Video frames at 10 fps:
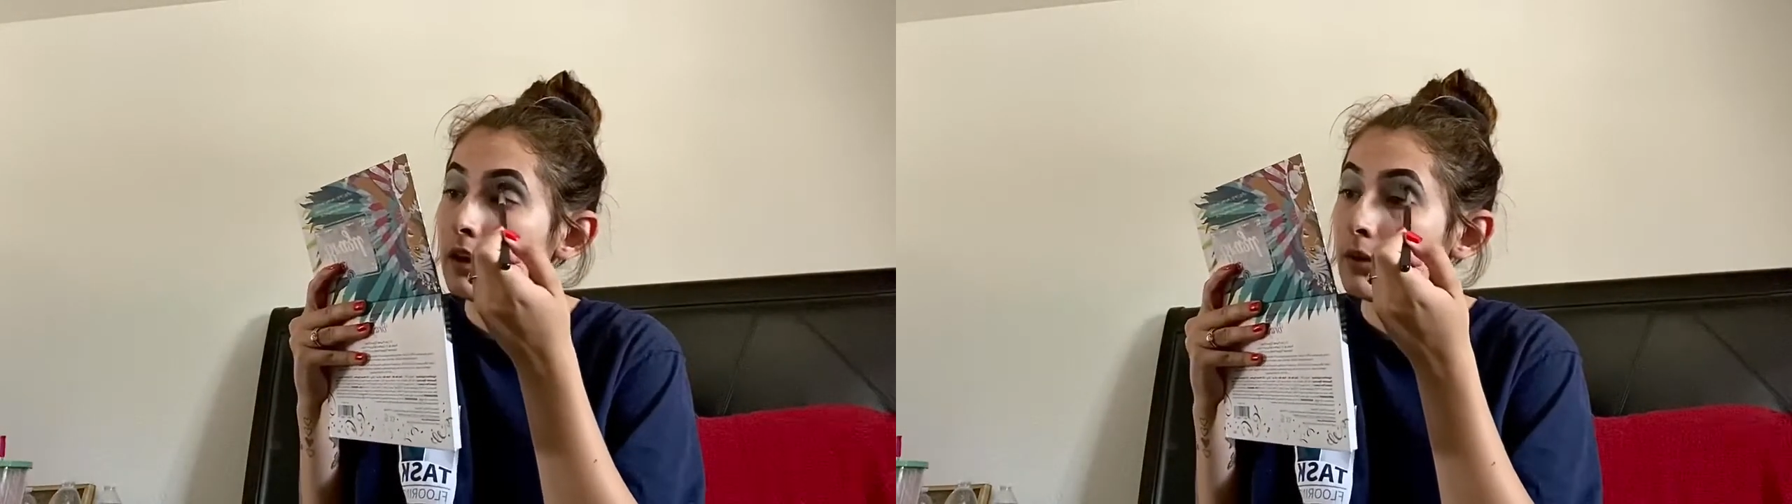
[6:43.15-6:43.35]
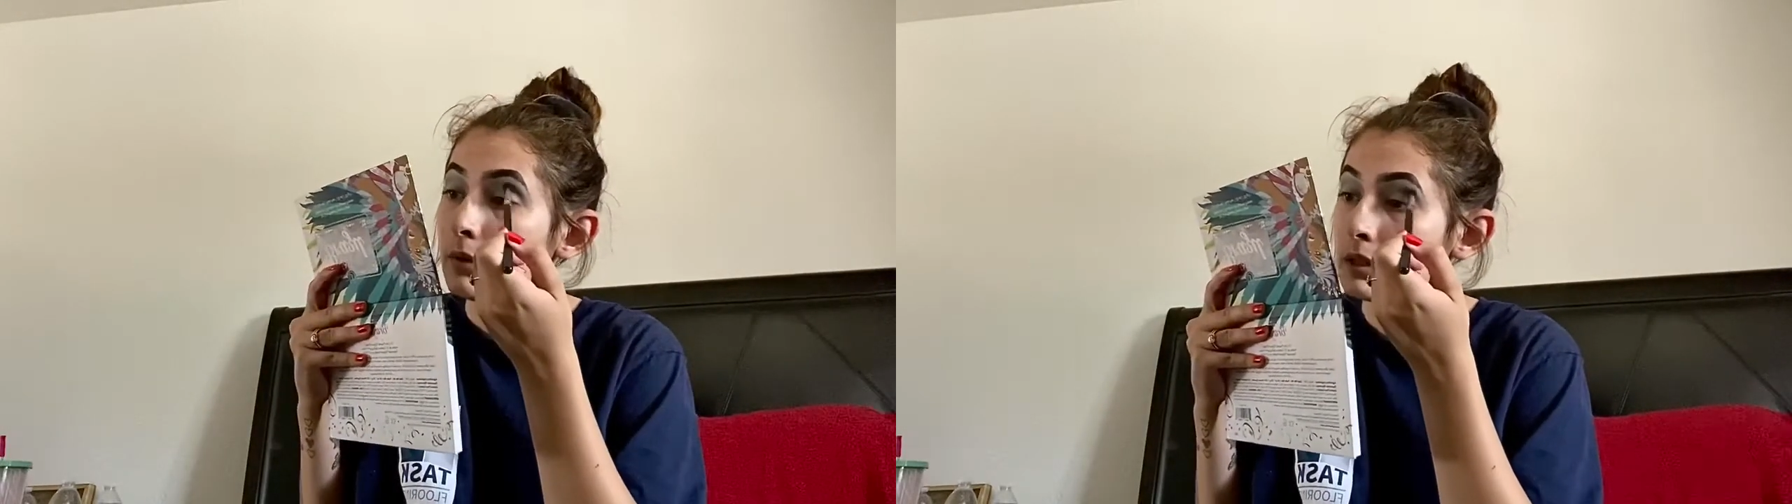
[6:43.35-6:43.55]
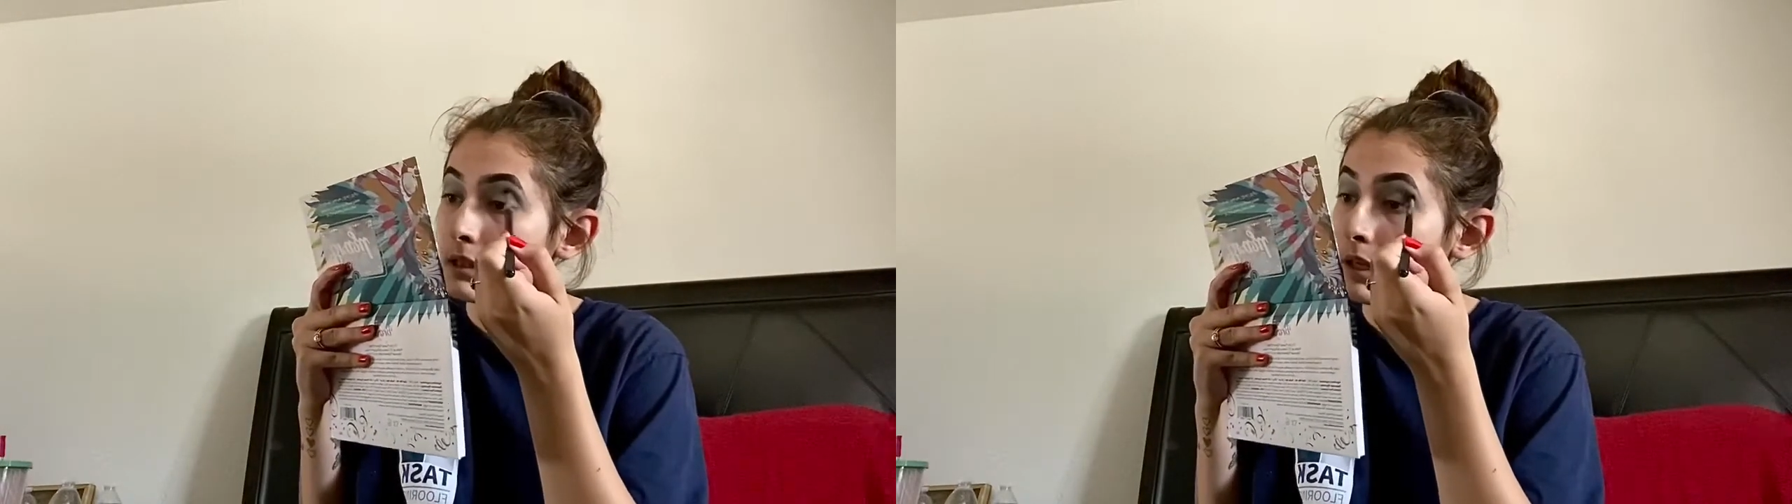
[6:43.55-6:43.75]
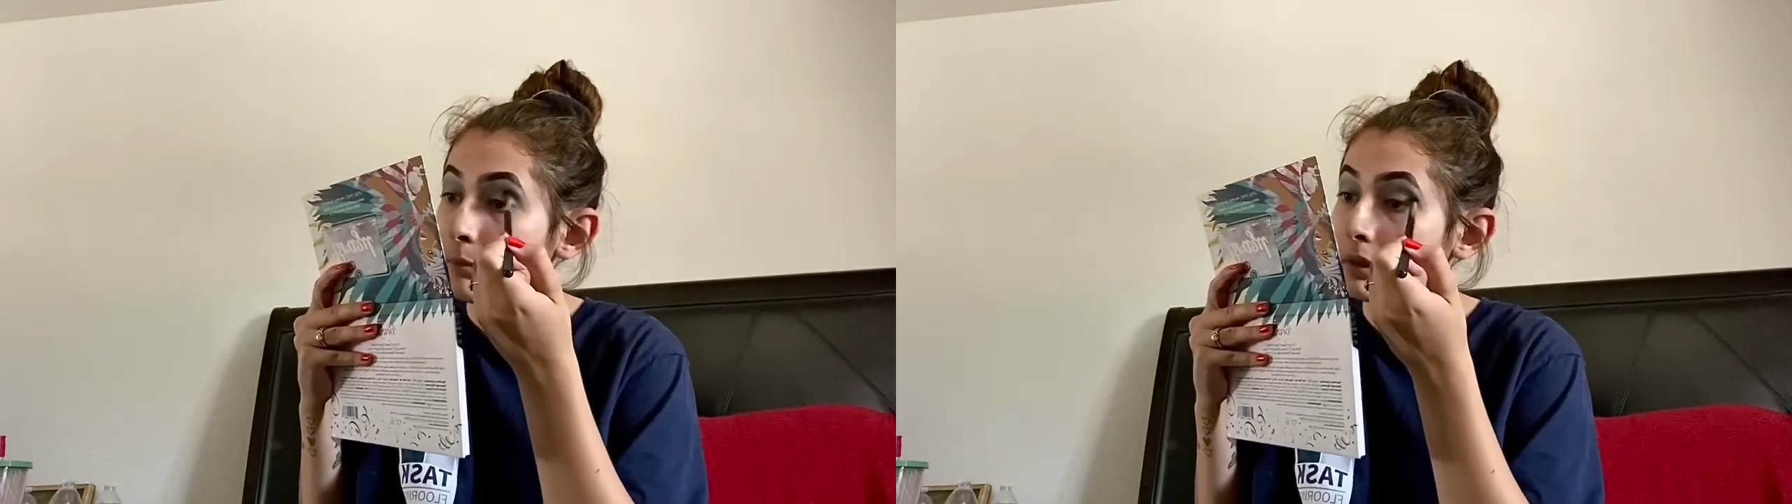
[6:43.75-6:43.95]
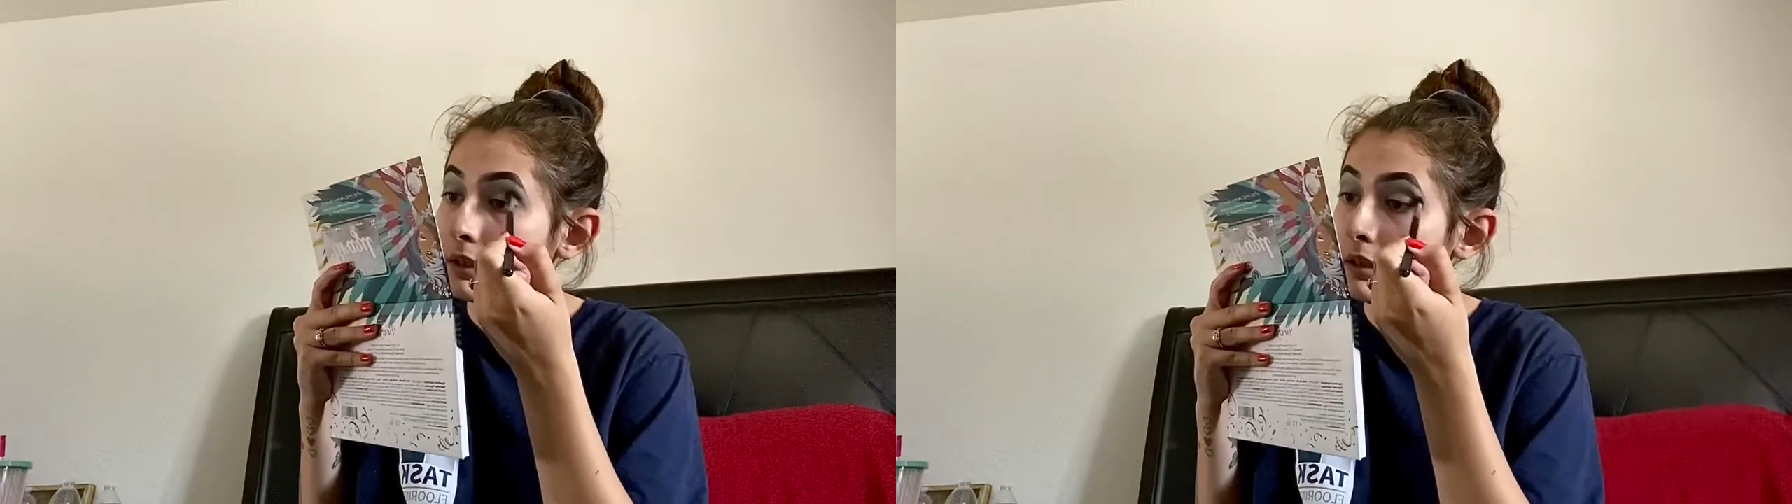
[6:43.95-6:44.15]
once I
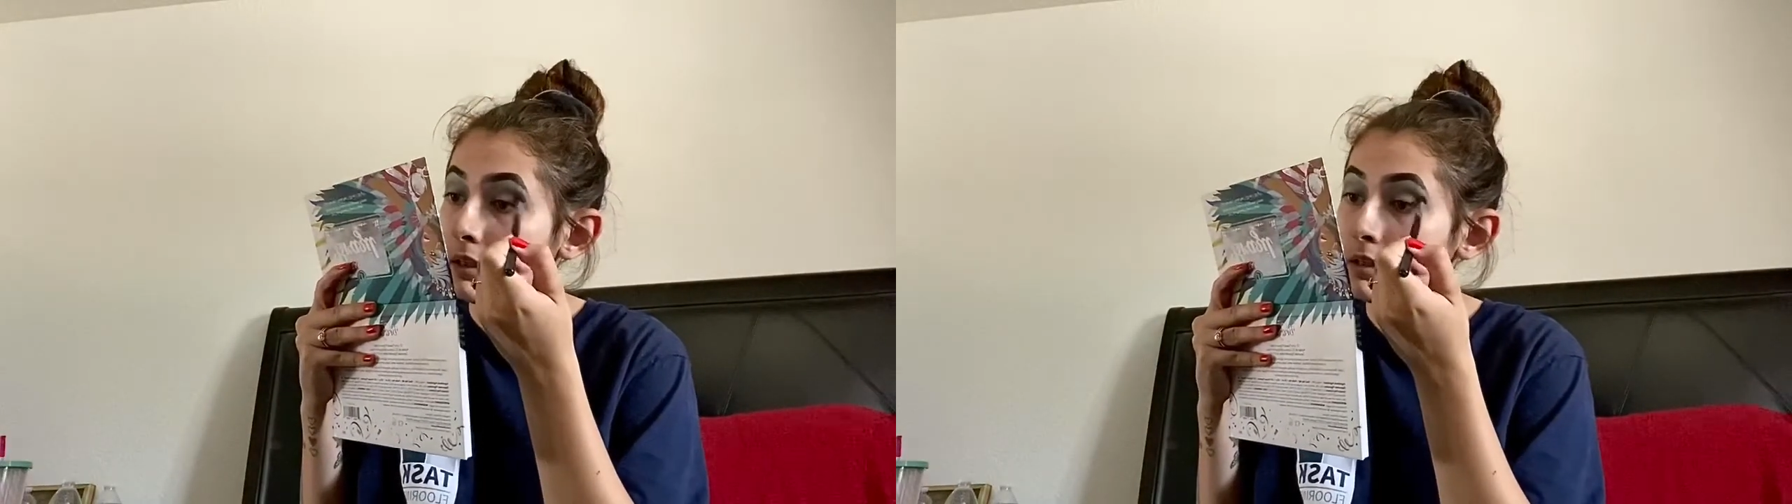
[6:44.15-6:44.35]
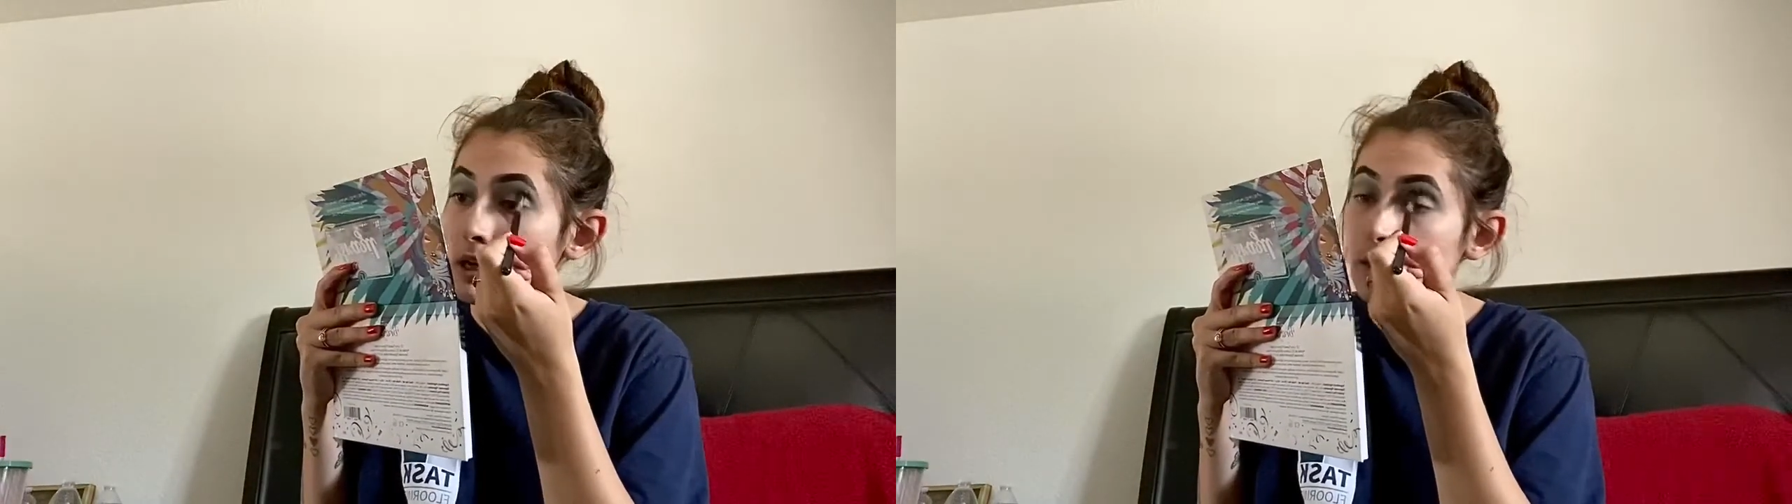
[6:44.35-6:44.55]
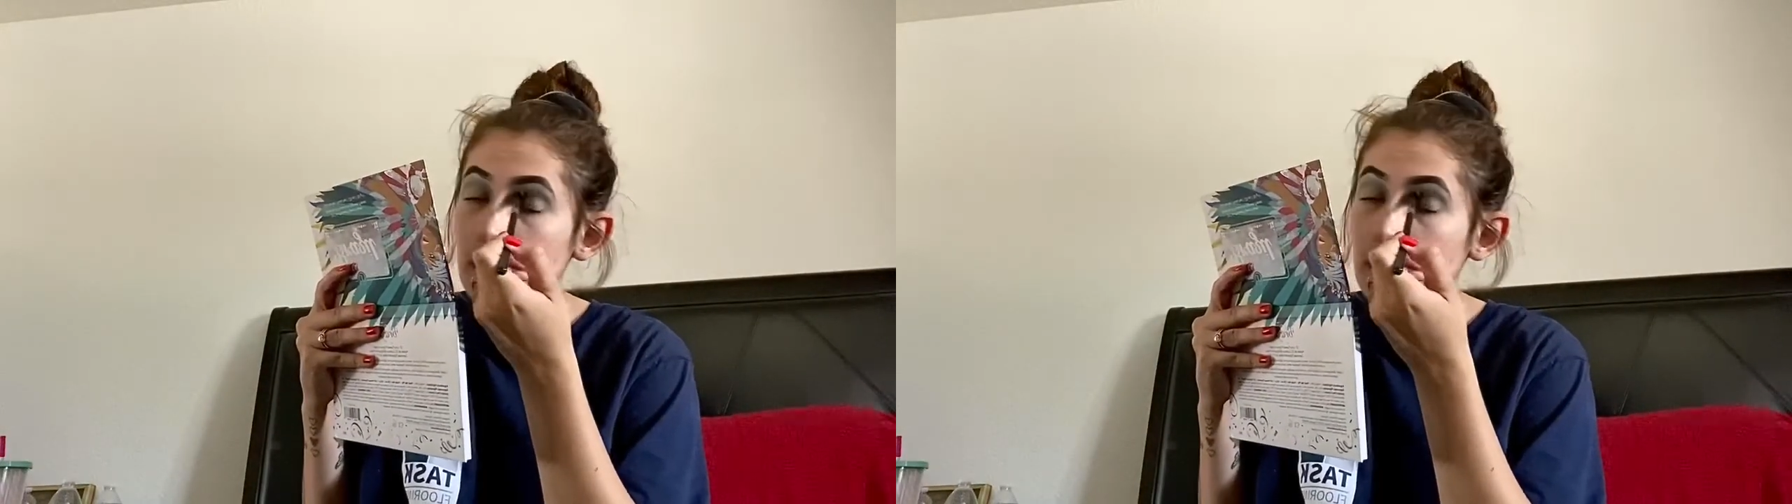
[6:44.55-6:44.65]
blend this out,